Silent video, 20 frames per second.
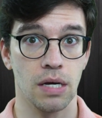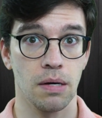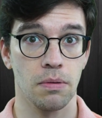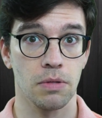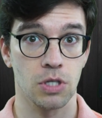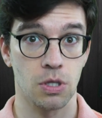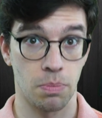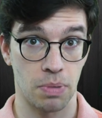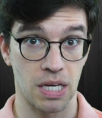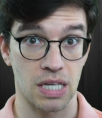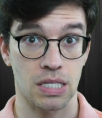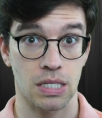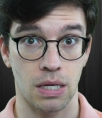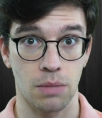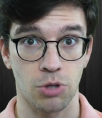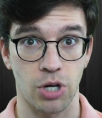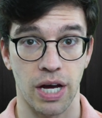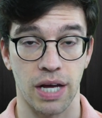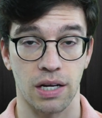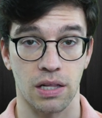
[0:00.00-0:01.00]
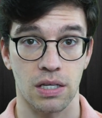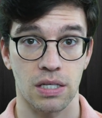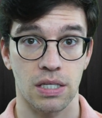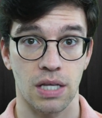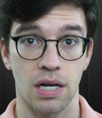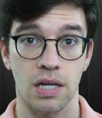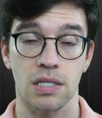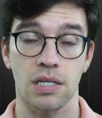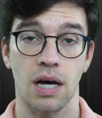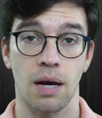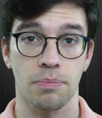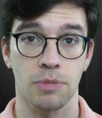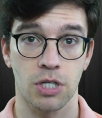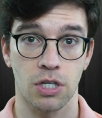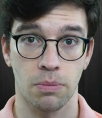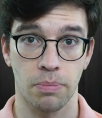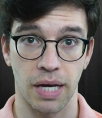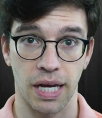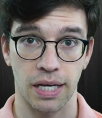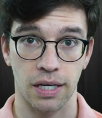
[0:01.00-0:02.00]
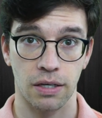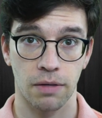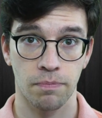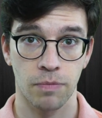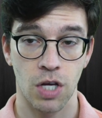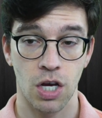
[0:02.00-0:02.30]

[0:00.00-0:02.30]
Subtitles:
to be a summer analyst at a top tier bank.